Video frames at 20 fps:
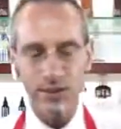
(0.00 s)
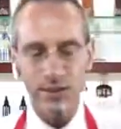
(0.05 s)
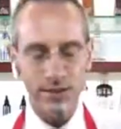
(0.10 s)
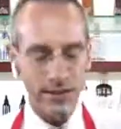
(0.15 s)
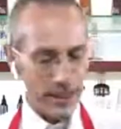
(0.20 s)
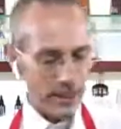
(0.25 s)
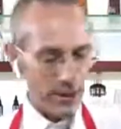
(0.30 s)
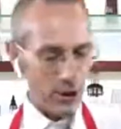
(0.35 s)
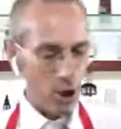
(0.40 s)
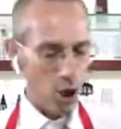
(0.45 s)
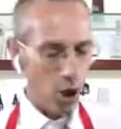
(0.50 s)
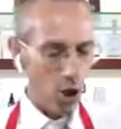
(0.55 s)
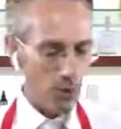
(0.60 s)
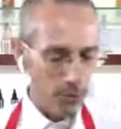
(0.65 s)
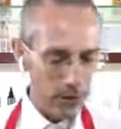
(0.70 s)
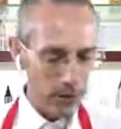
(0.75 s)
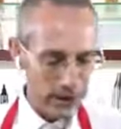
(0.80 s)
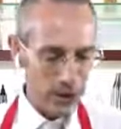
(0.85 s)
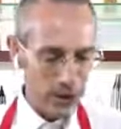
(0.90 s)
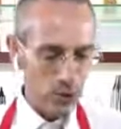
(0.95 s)
They
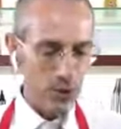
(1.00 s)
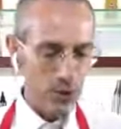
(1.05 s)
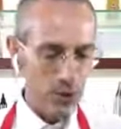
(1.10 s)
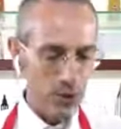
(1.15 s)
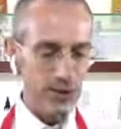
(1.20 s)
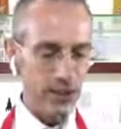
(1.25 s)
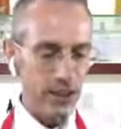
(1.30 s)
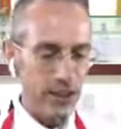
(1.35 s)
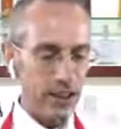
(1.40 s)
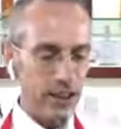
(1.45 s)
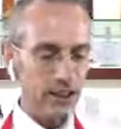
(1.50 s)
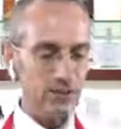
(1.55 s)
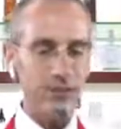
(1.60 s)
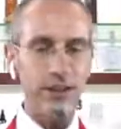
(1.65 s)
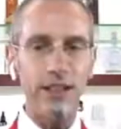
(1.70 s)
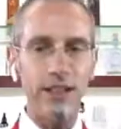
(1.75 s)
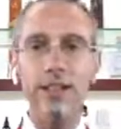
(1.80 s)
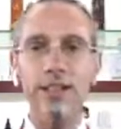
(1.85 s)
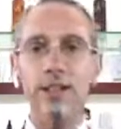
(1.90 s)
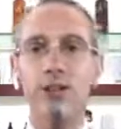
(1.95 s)
normally we serve
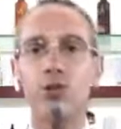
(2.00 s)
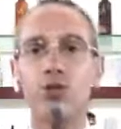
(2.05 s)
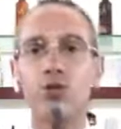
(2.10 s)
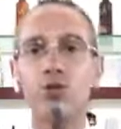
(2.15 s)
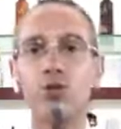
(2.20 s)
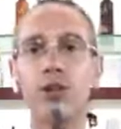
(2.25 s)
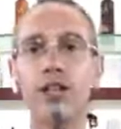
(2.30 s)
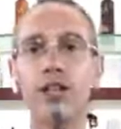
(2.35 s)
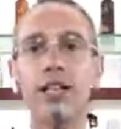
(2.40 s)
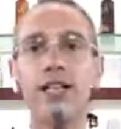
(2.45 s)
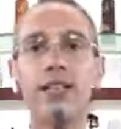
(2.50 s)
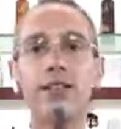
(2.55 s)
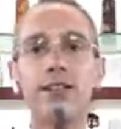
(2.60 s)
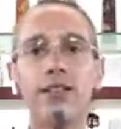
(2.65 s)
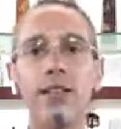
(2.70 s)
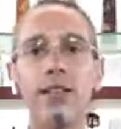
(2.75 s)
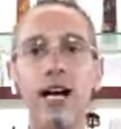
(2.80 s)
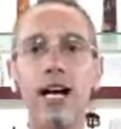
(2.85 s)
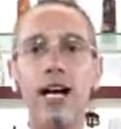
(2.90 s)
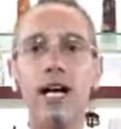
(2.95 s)
in a straight
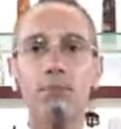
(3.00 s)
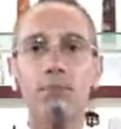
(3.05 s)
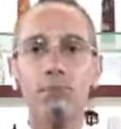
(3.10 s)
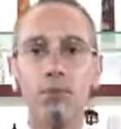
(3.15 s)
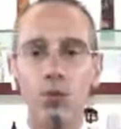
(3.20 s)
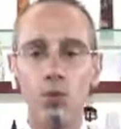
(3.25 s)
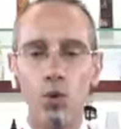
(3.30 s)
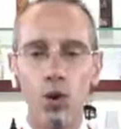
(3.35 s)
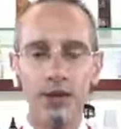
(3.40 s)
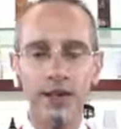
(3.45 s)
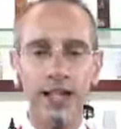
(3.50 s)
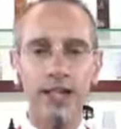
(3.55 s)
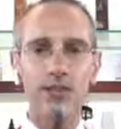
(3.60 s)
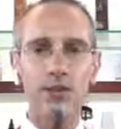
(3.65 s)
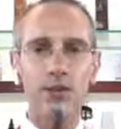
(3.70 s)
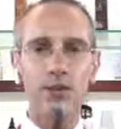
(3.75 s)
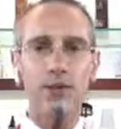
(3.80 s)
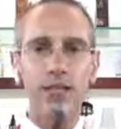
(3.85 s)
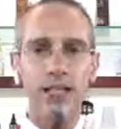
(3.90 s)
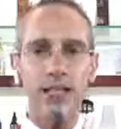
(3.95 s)
up. What does
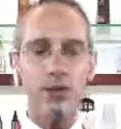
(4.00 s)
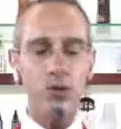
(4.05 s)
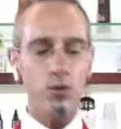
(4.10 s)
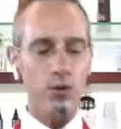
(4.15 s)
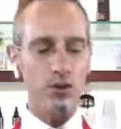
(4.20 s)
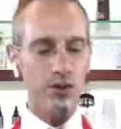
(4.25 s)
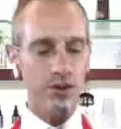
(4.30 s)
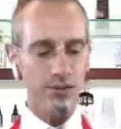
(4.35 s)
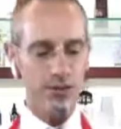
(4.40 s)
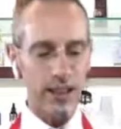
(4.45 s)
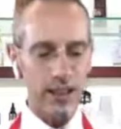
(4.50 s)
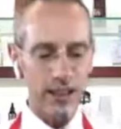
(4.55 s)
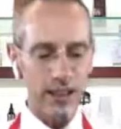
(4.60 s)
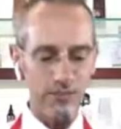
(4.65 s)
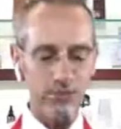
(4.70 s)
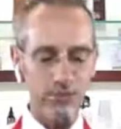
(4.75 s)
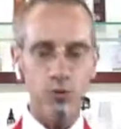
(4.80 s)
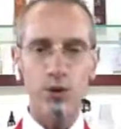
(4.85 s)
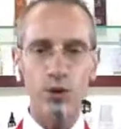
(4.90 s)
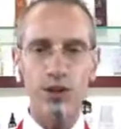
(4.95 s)
it mean? We serve
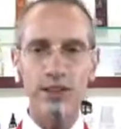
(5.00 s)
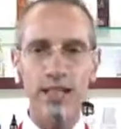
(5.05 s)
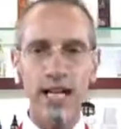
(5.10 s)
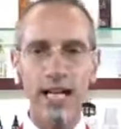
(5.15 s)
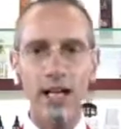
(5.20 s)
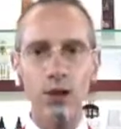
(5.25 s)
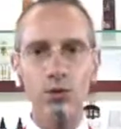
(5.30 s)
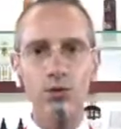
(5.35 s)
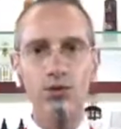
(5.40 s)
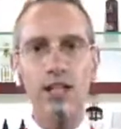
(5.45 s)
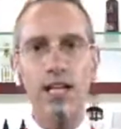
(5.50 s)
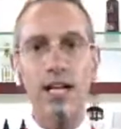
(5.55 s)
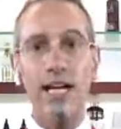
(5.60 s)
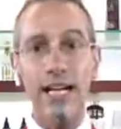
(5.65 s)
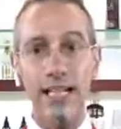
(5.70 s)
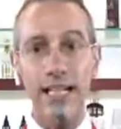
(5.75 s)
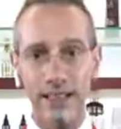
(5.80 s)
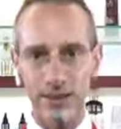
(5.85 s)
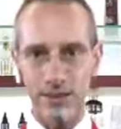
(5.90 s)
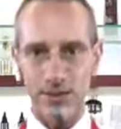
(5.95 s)
without
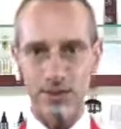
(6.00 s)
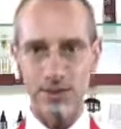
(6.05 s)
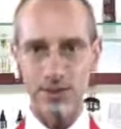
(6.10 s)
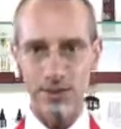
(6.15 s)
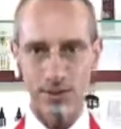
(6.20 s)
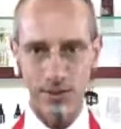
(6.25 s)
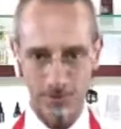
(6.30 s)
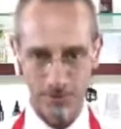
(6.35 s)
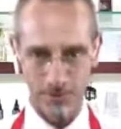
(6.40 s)
ice.